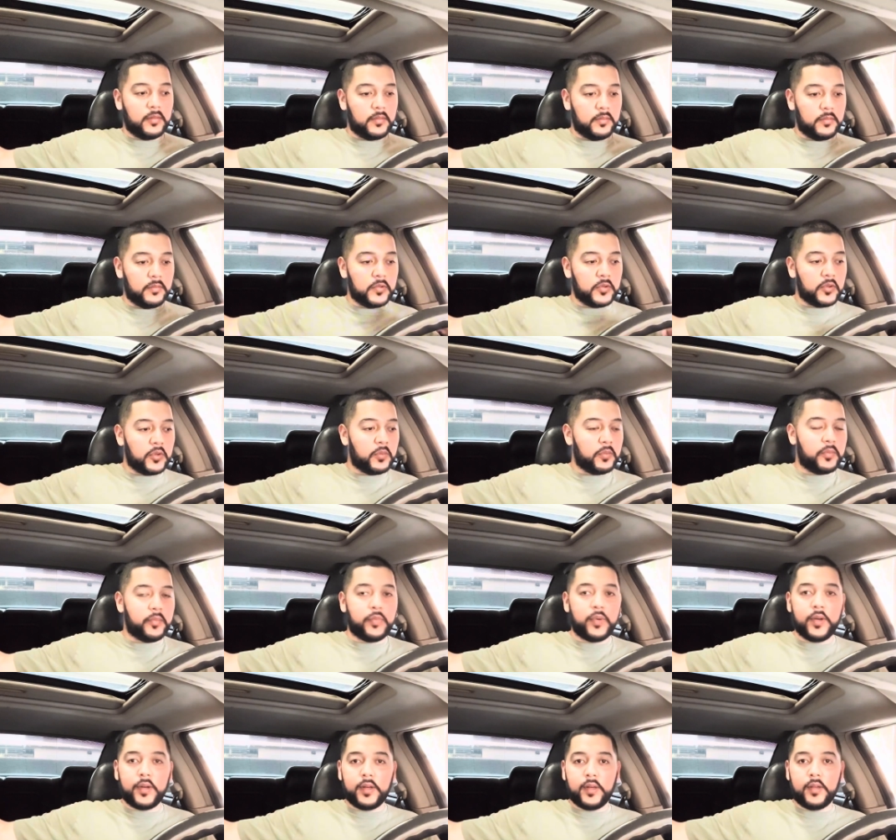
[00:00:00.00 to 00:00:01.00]
we're still
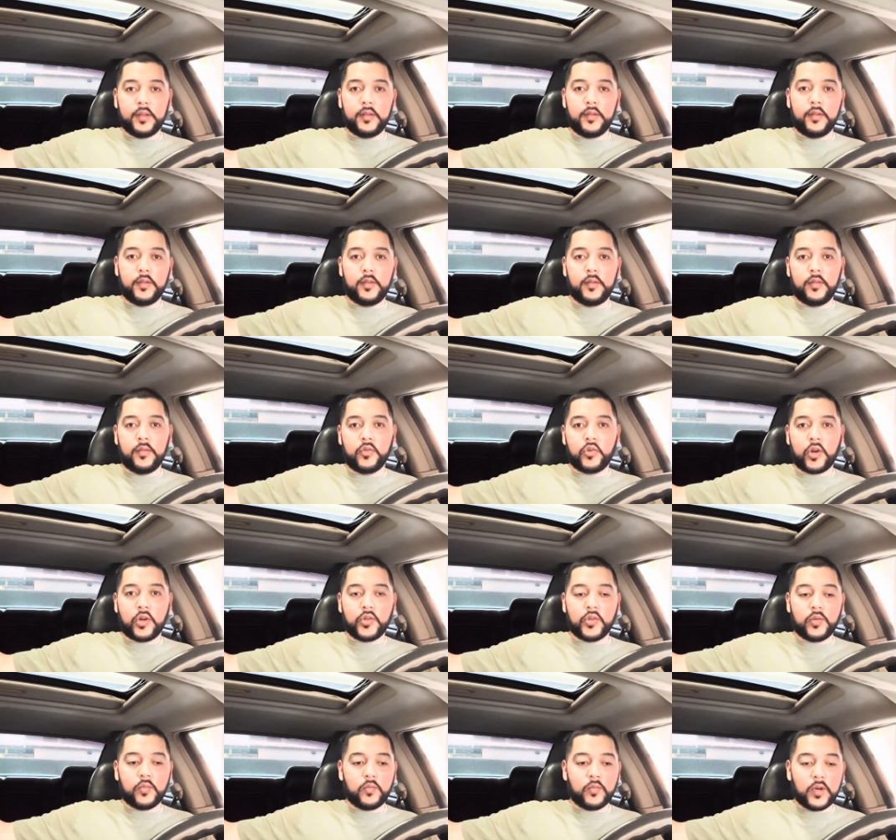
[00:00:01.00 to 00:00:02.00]
putting
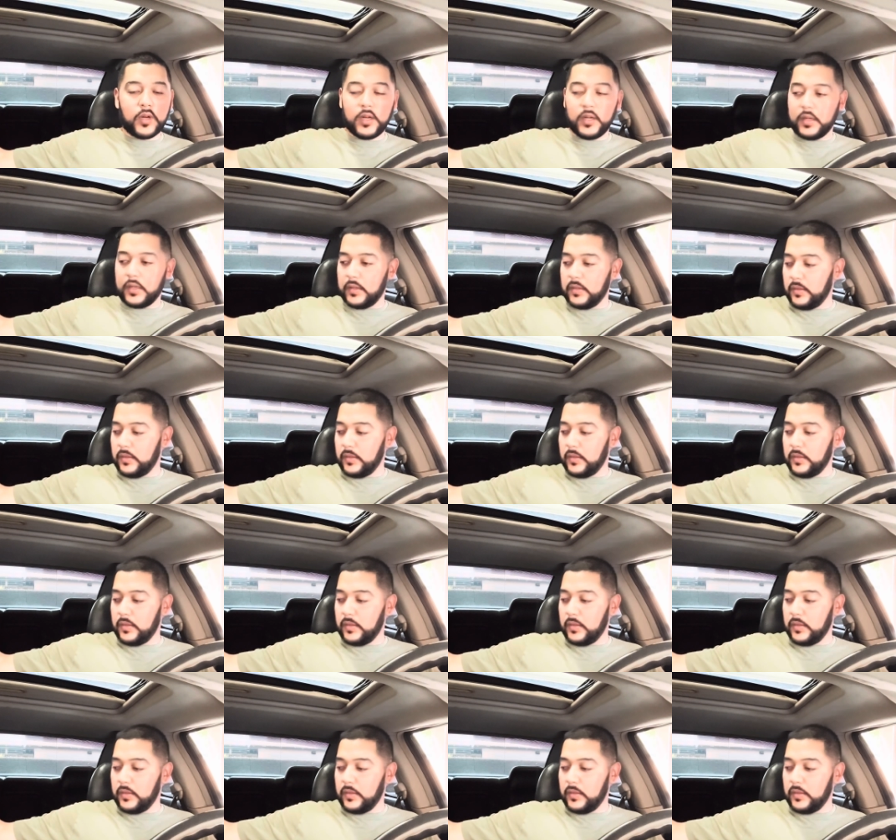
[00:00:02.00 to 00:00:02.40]
Charger in work.